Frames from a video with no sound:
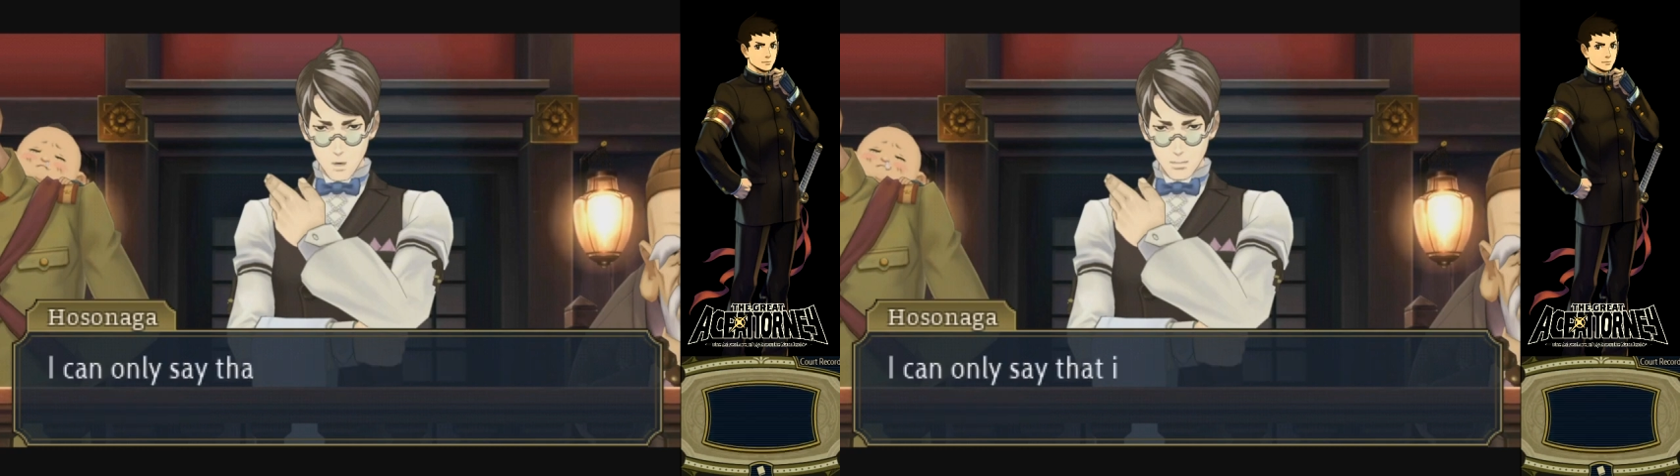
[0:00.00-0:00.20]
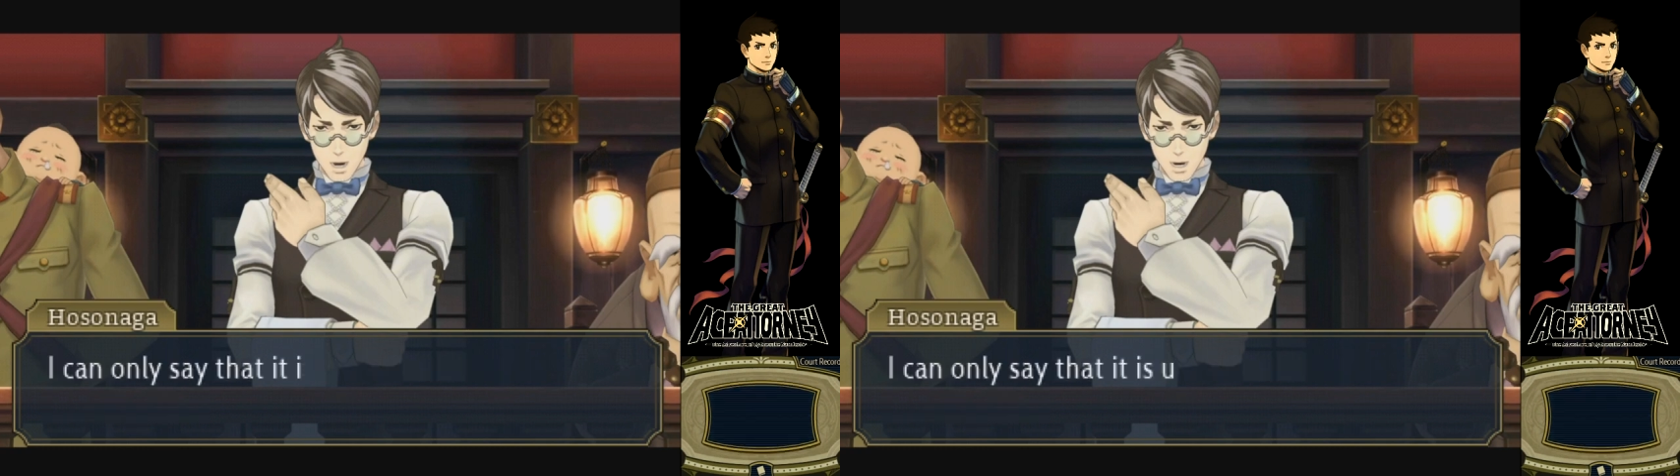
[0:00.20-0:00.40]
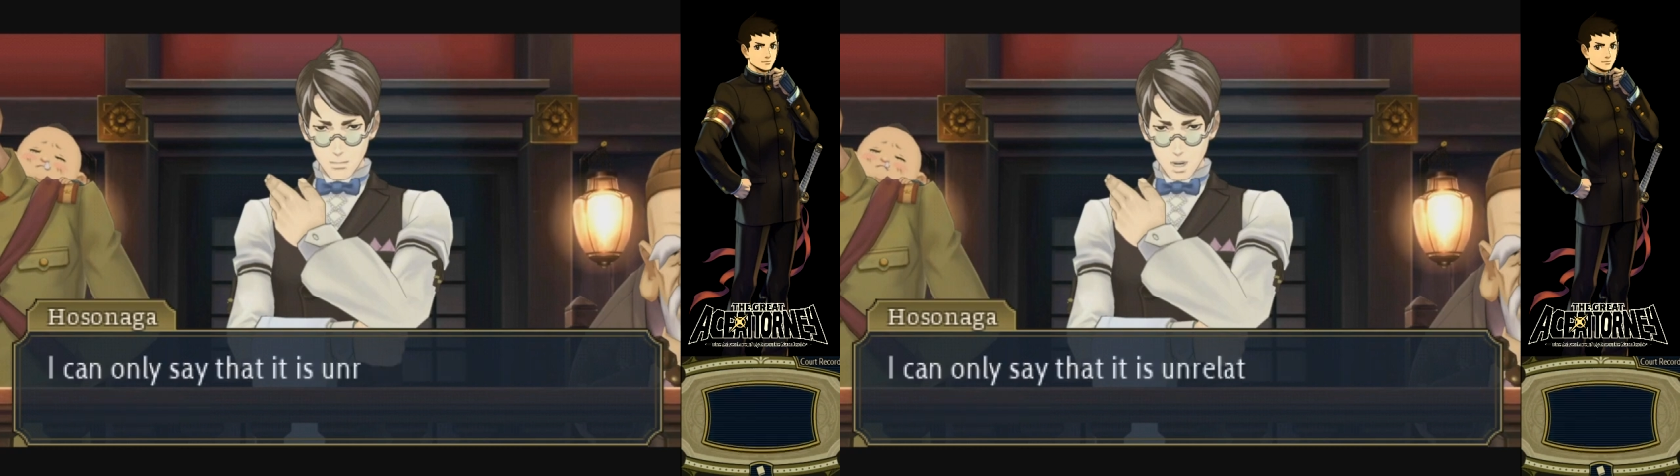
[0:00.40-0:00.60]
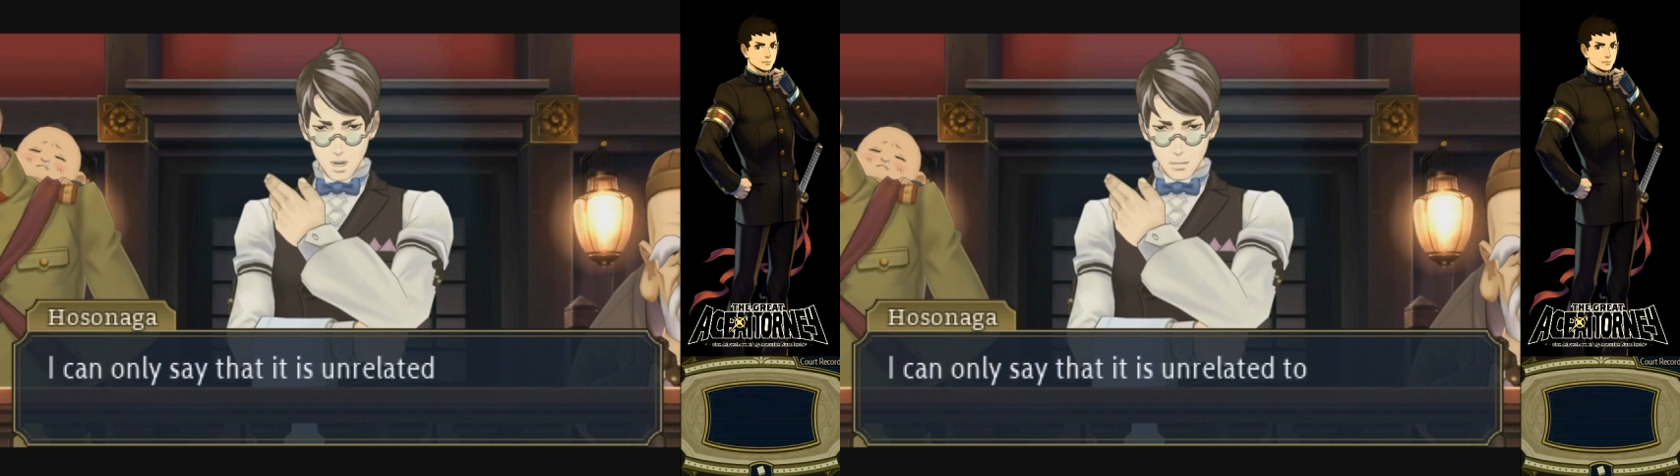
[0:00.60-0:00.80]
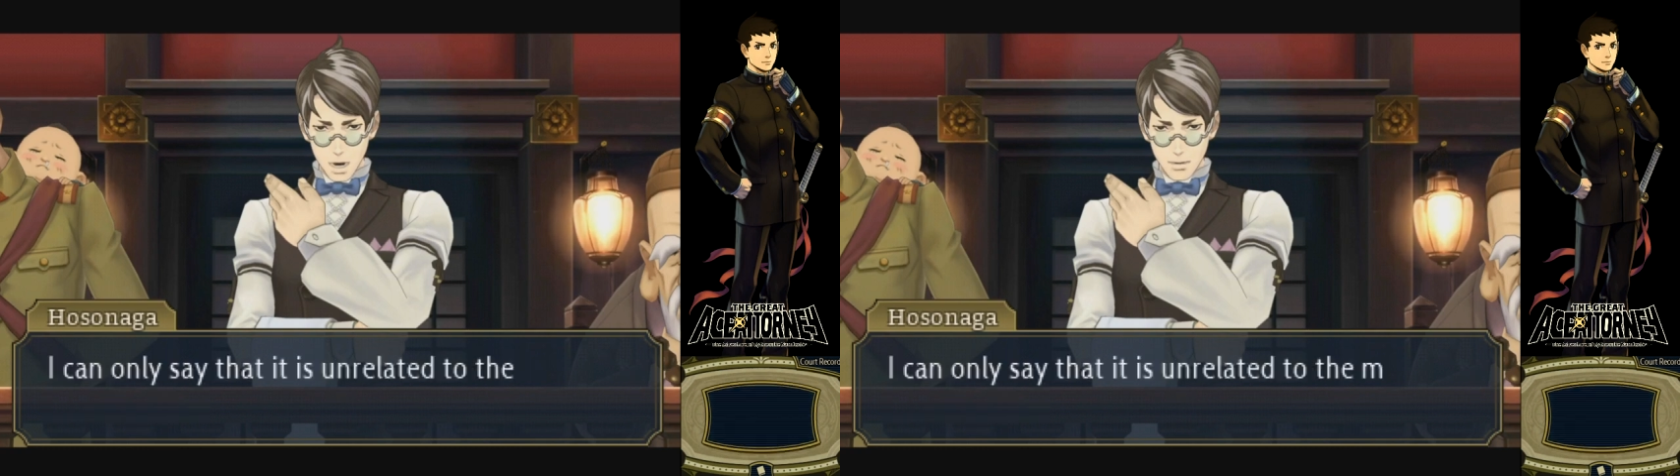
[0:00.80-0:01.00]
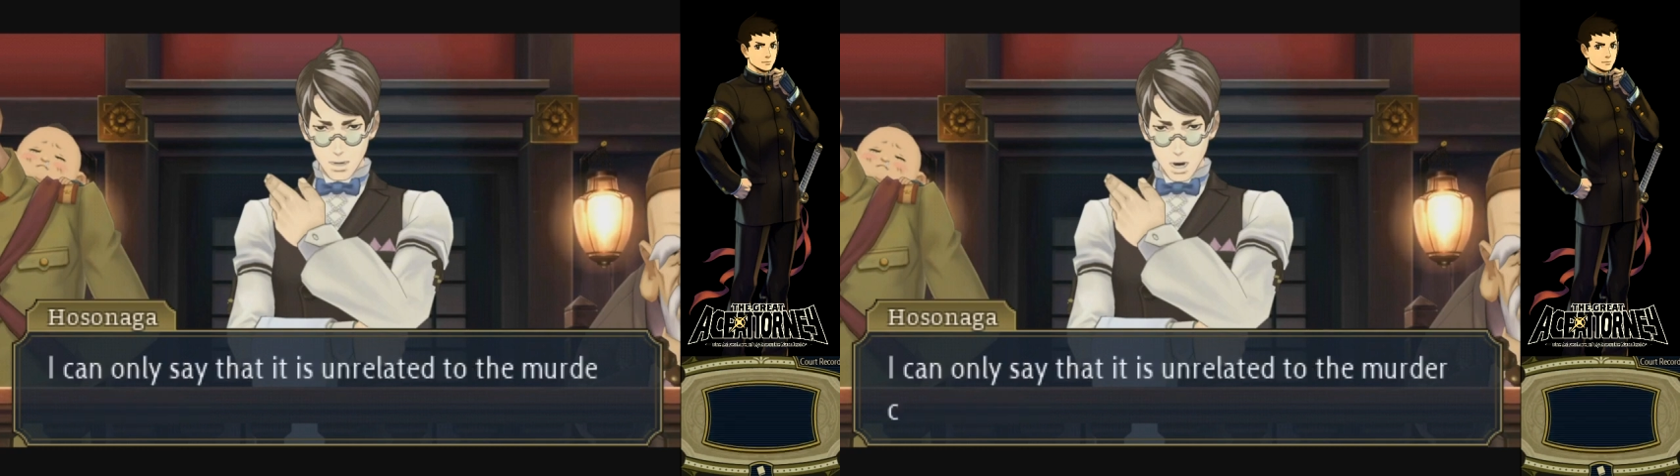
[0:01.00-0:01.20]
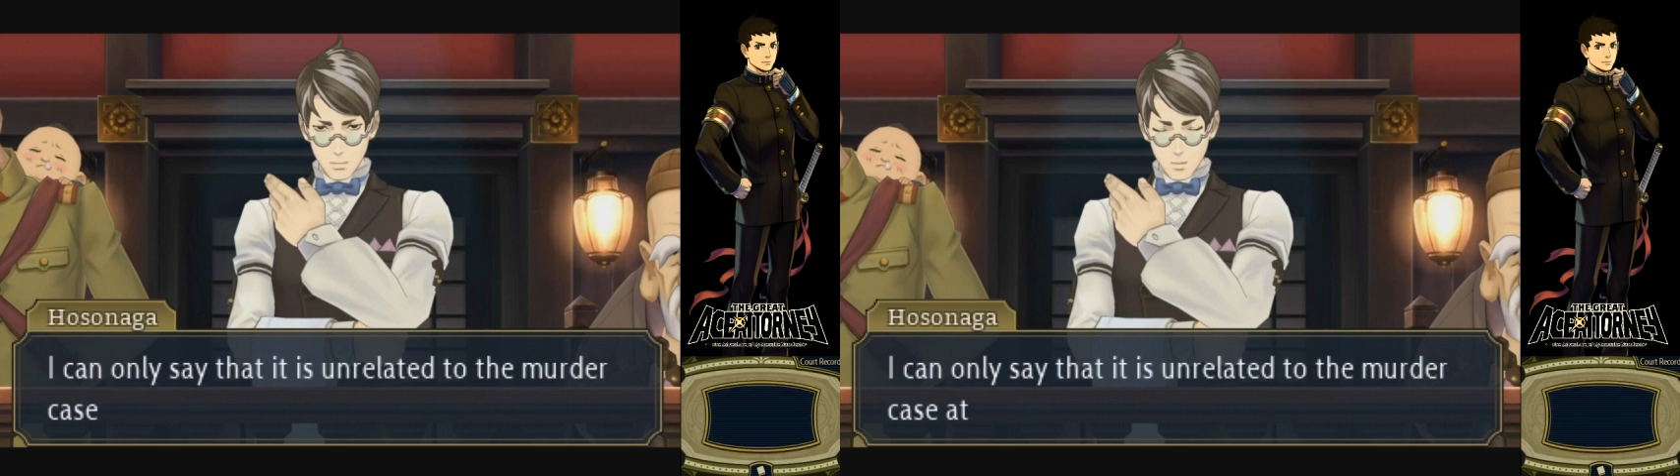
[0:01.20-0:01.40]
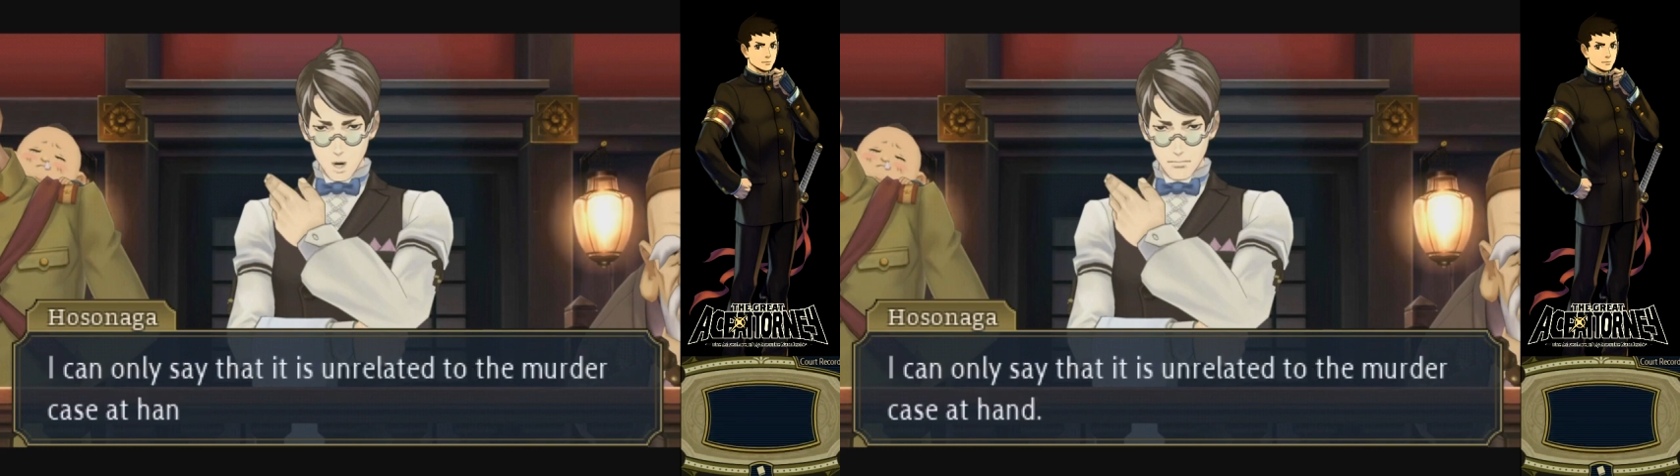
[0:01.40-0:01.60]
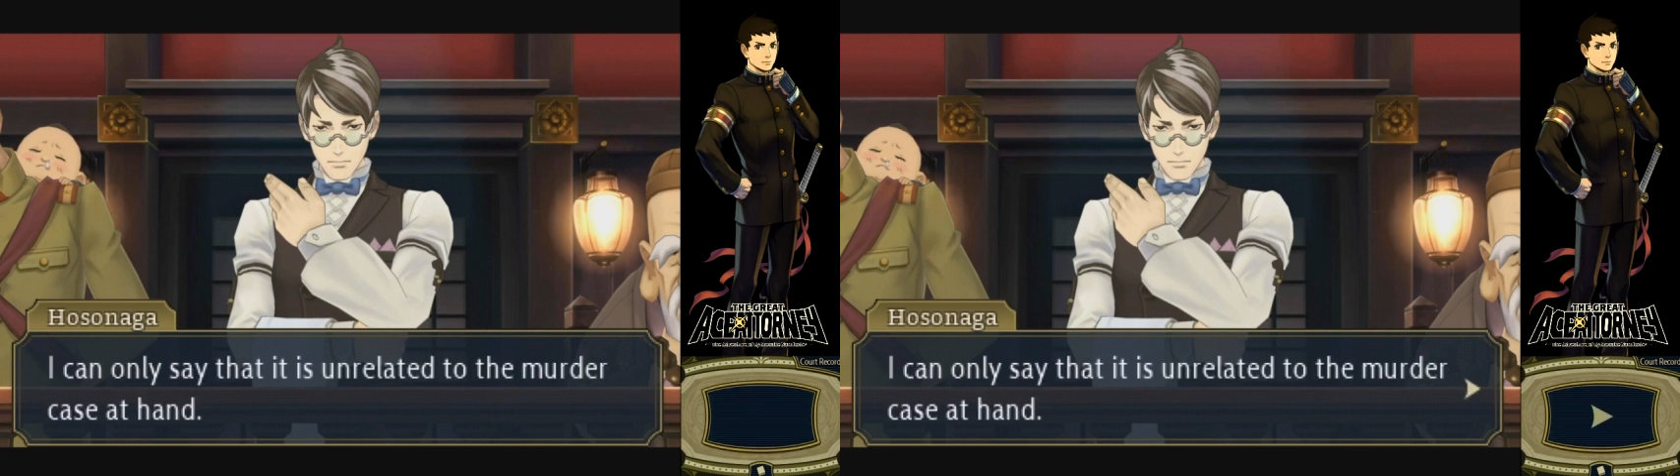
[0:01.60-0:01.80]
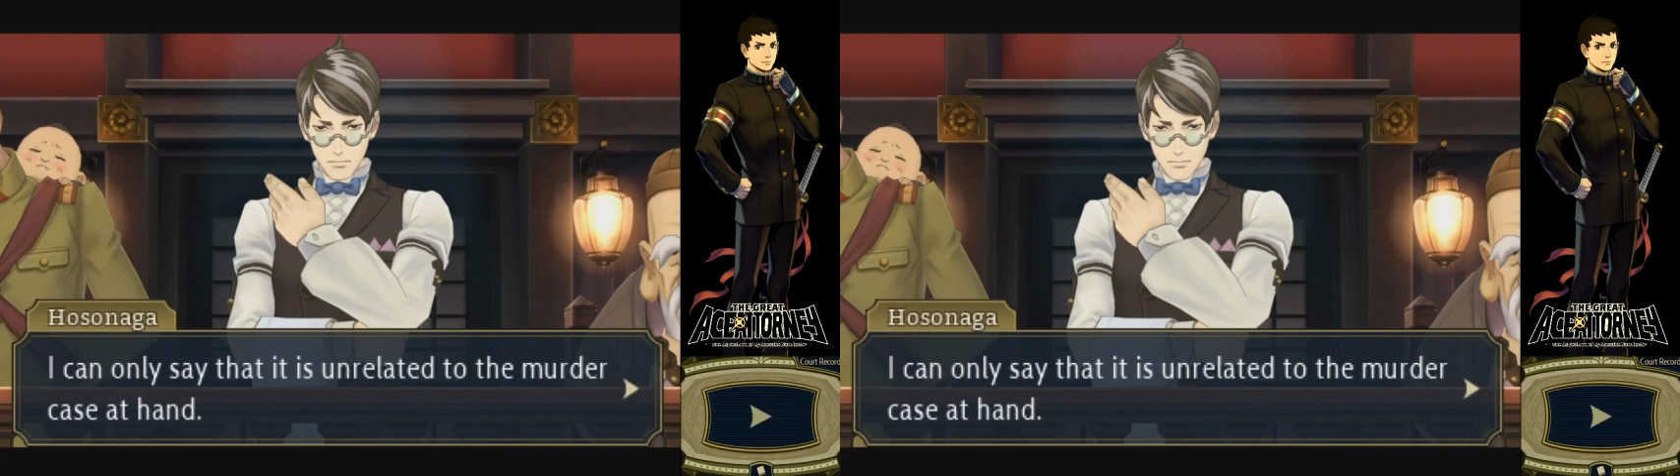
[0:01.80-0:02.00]
I can only say that it is unrelated to the
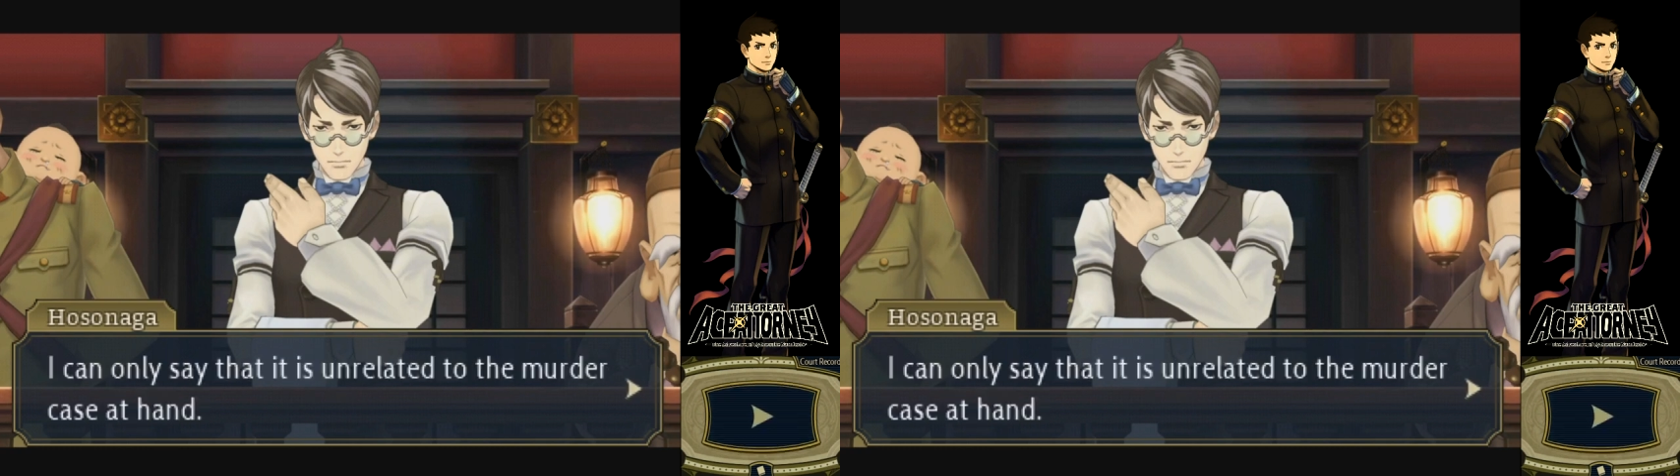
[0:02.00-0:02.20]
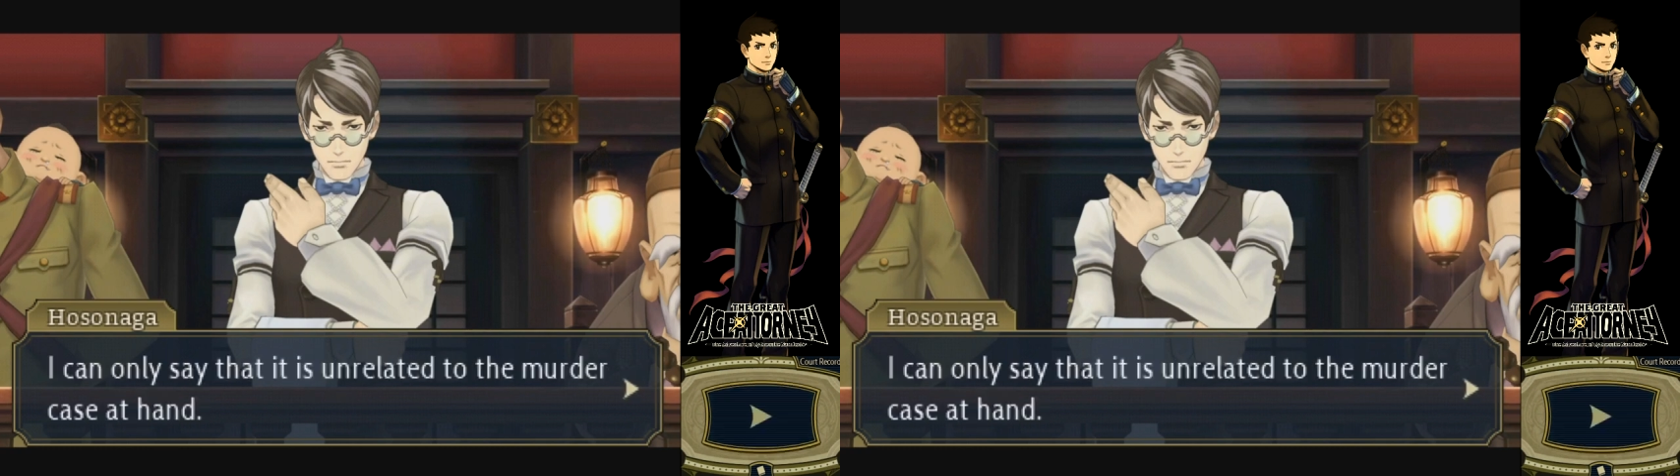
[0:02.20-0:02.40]
murder case at